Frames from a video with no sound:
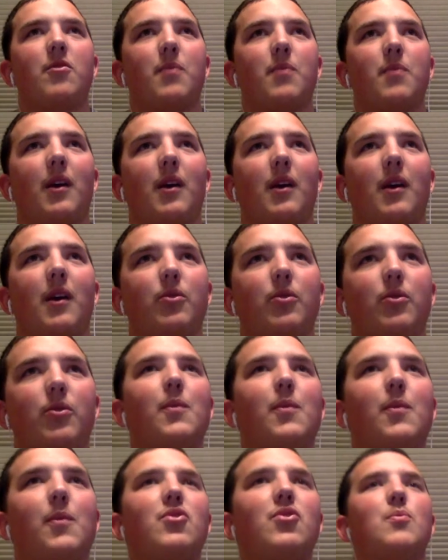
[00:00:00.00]
and just being able to
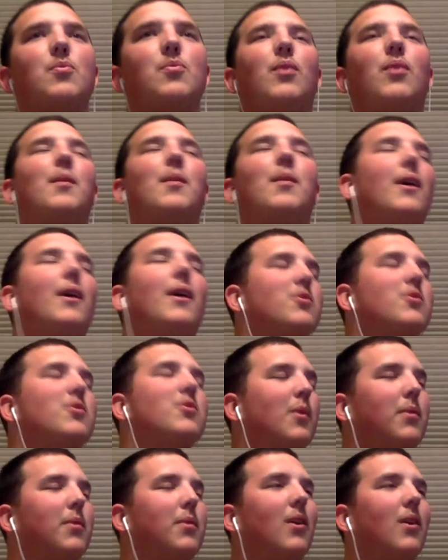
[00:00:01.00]
do it. And you mentioned brand
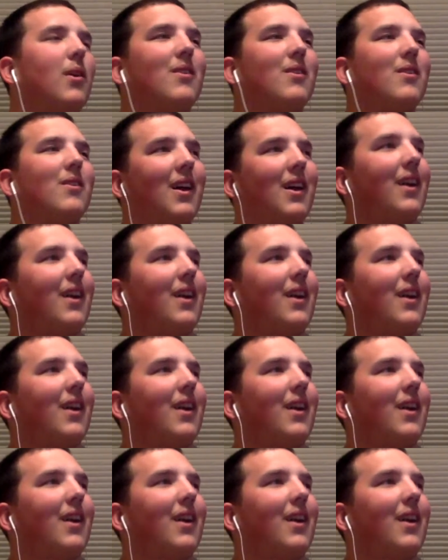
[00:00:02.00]
management and PR.